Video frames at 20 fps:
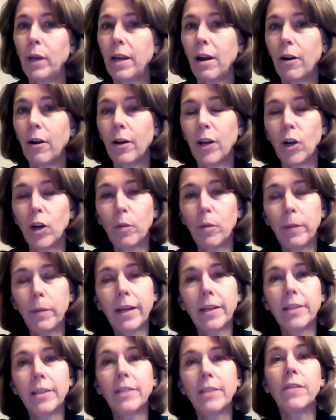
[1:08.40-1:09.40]
We are here
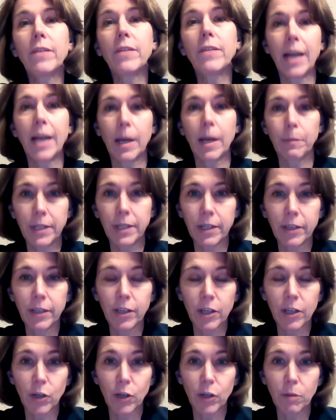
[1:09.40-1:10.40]
because of the Dobbs
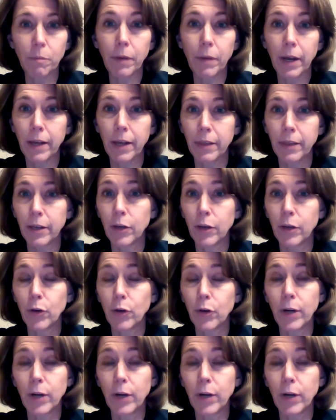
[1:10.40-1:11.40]
decision by the
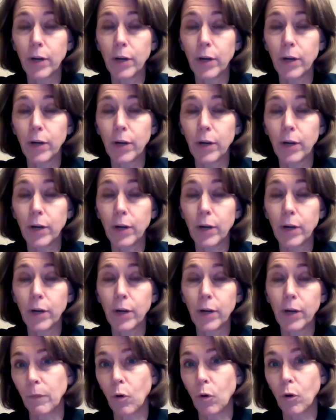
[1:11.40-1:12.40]
United States Supreme
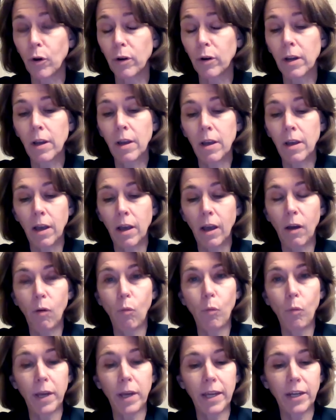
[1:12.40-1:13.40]
Court,
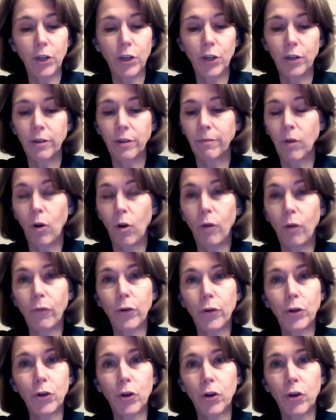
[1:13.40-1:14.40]
which
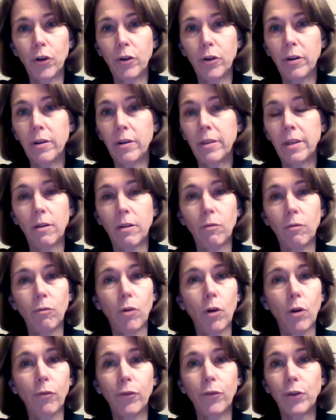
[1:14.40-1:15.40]
overturned the
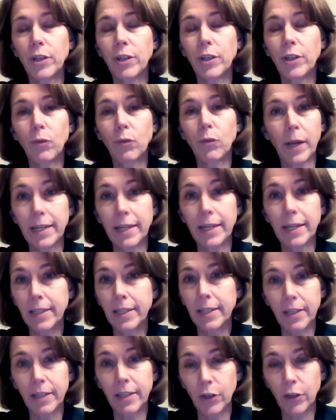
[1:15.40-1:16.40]
Roe versus Wade
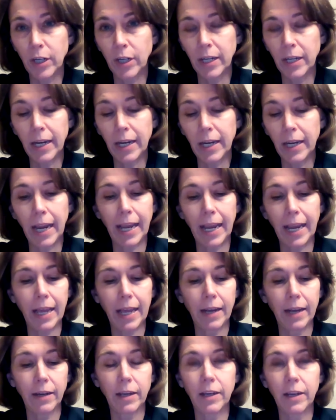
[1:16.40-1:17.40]
decision.
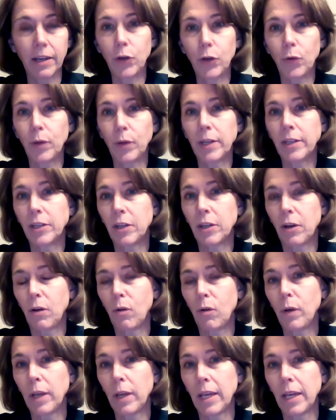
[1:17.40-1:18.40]
And in doing
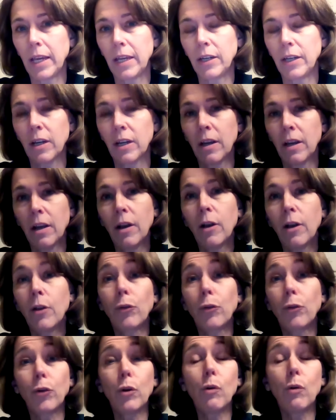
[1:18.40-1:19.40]
so, it
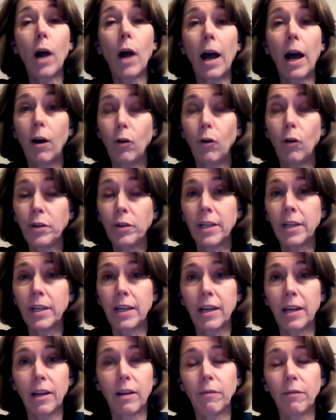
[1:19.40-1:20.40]
threw out
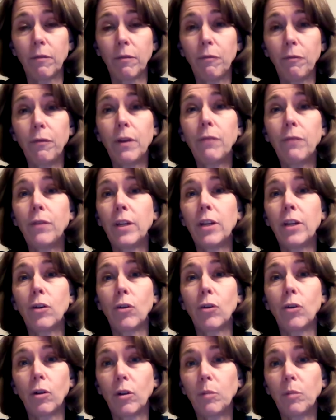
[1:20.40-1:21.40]
a
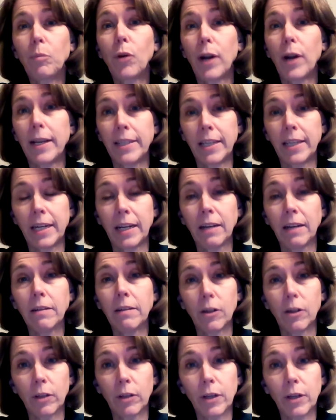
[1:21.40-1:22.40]
50-year-old precedent,
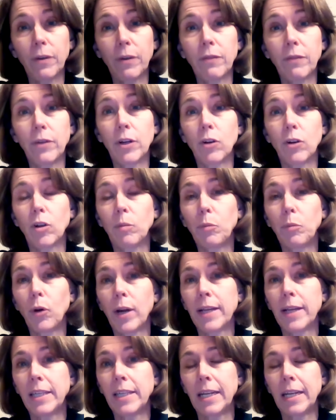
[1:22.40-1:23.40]
nearly 50-year-old
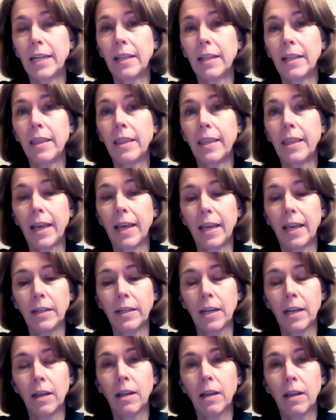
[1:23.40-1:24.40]
precedent
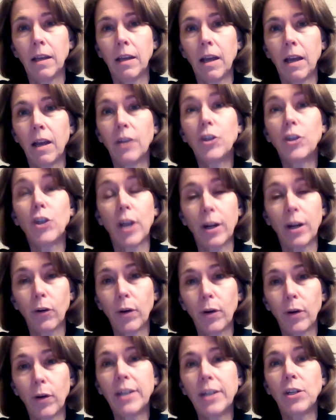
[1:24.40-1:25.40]
that
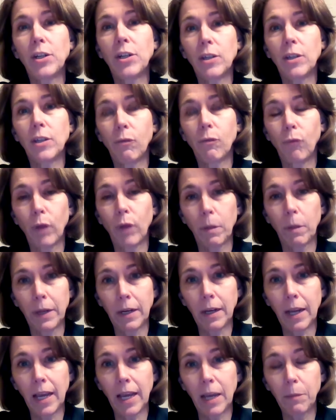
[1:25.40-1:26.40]
generations of
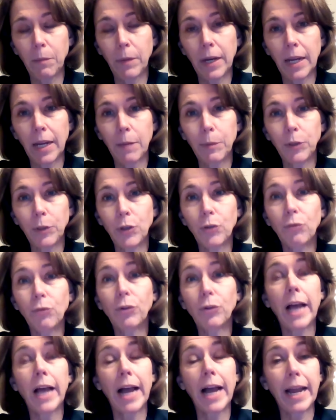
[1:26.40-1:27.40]
women had been able to
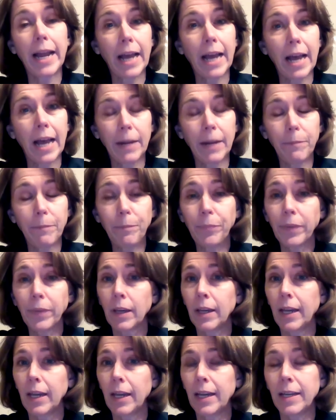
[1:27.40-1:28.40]
rely on
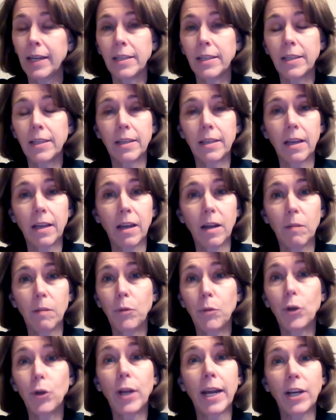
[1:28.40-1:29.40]
as
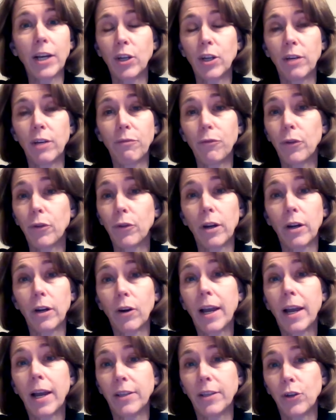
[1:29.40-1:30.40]
protection for their
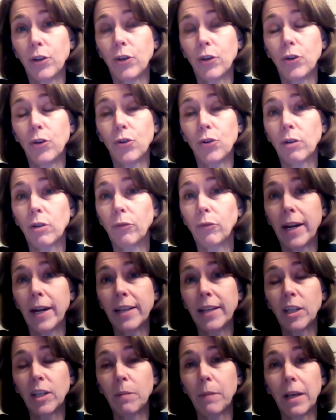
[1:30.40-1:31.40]
constitutional
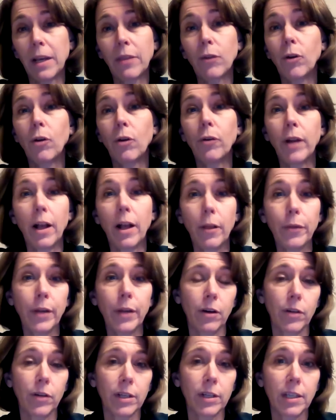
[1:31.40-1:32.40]
rights to make their own
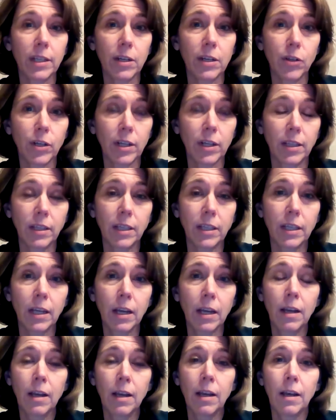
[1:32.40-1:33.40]
healthcare decisions.
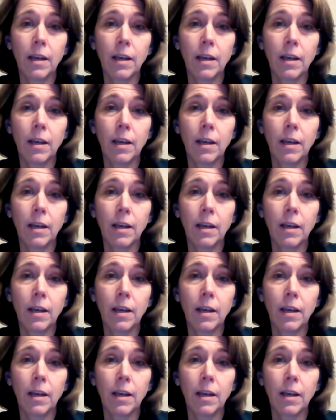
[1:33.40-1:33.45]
